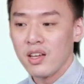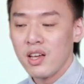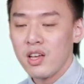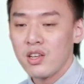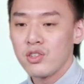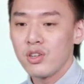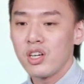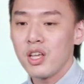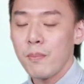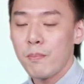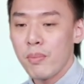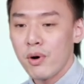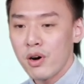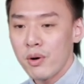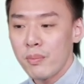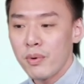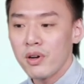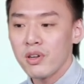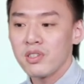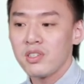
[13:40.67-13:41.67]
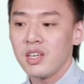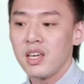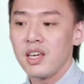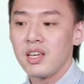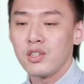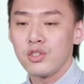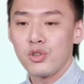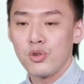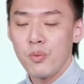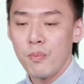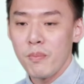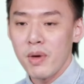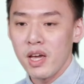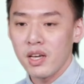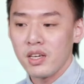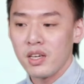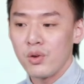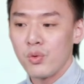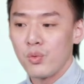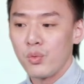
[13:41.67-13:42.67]
So the purpose is to
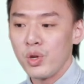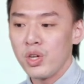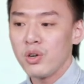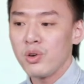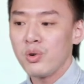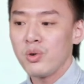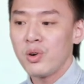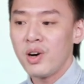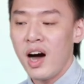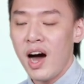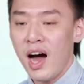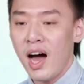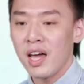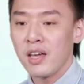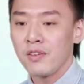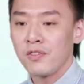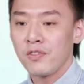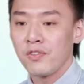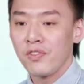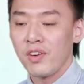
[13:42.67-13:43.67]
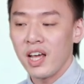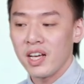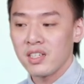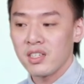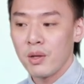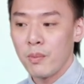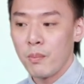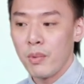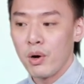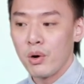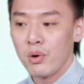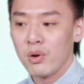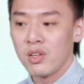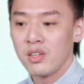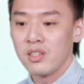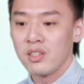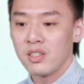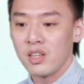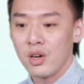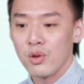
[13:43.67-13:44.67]
make a real high flexible
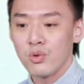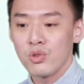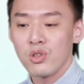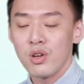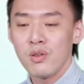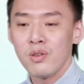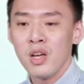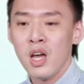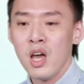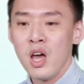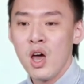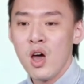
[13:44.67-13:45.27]
solution